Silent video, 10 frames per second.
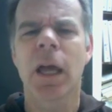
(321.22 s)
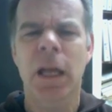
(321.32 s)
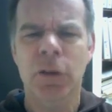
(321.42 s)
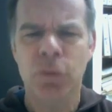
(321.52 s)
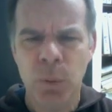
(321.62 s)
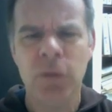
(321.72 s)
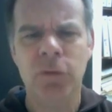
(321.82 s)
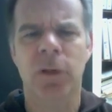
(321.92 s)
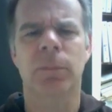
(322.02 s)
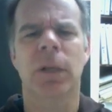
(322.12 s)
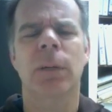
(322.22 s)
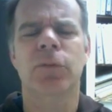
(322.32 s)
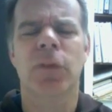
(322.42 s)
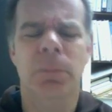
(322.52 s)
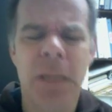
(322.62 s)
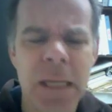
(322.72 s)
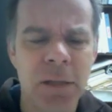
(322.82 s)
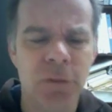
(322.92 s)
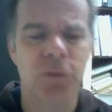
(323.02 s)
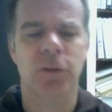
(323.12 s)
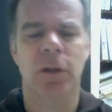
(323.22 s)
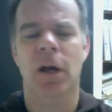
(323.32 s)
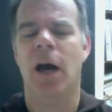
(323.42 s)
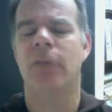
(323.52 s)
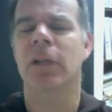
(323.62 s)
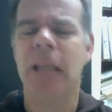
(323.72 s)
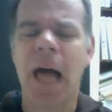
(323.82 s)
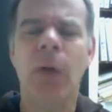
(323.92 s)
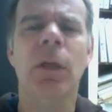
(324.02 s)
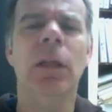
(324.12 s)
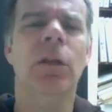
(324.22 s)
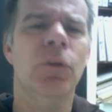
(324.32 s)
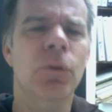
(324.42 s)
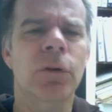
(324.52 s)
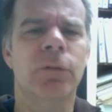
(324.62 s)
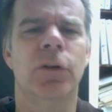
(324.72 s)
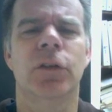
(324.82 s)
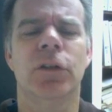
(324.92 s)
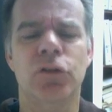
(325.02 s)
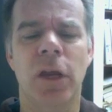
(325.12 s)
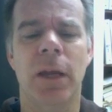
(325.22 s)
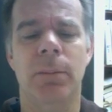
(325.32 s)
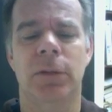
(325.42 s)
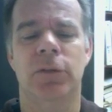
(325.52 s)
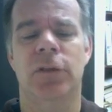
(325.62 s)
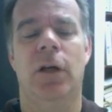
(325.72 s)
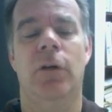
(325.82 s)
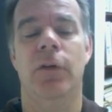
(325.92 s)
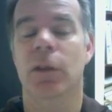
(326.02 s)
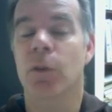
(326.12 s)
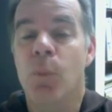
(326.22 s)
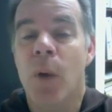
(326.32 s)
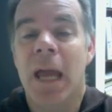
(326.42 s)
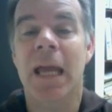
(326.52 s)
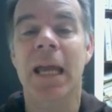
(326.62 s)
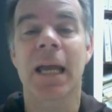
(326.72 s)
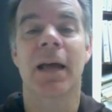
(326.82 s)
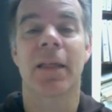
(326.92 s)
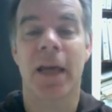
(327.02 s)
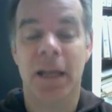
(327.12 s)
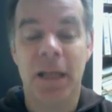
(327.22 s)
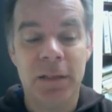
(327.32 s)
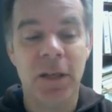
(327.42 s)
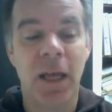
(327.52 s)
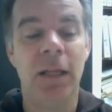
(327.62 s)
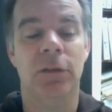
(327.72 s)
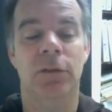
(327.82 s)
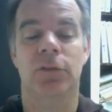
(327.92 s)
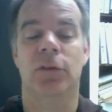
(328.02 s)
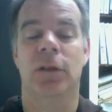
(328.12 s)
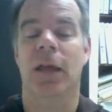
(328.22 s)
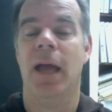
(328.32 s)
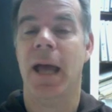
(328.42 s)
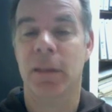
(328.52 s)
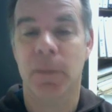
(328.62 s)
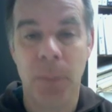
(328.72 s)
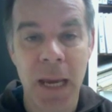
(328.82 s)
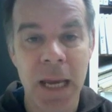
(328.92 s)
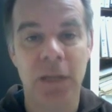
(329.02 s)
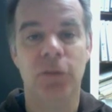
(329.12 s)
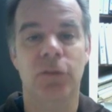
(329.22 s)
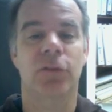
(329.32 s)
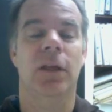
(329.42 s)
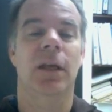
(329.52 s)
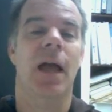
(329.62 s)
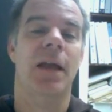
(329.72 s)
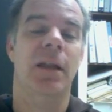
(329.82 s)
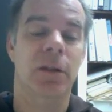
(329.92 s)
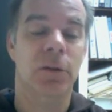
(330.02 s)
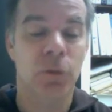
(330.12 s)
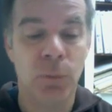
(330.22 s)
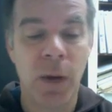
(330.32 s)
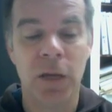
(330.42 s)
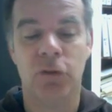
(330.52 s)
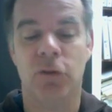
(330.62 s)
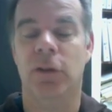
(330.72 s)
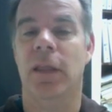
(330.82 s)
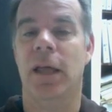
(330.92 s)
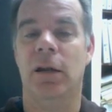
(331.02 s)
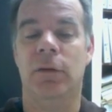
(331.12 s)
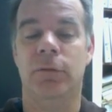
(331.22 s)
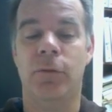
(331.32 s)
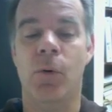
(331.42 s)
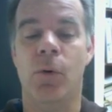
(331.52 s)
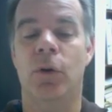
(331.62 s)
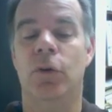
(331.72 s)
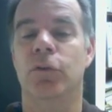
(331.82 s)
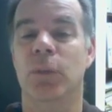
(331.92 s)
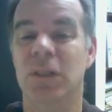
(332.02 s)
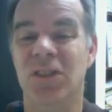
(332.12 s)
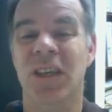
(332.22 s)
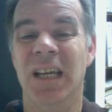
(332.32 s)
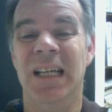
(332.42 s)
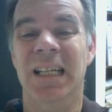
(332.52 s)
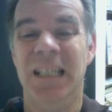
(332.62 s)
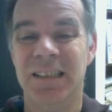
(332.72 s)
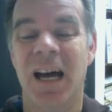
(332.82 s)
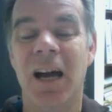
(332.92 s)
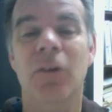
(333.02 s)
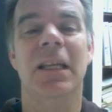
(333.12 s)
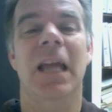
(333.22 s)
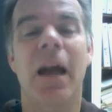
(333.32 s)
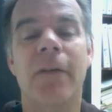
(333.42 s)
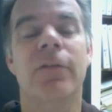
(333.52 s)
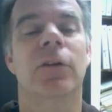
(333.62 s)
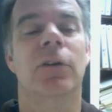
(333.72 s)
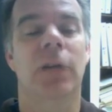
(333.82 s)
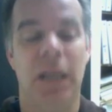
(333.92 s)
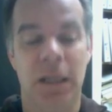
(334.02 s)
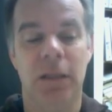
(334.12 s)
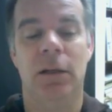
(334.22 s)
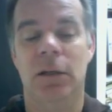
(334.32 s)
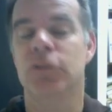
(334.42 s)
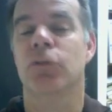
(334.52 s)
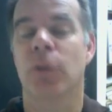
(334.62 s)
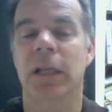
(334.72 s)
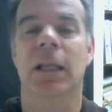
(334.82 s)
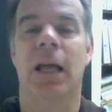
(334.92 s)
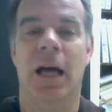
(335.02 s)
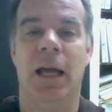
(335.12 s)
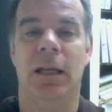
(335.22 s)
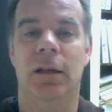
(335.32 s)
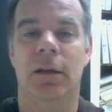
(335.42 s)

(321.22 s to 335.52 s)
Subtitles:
his wisdom comes the peace of allowing the universe to shape itself in the way that it intends, at the pace and in the direction that it unfolds, which is hardly ever in a straight line.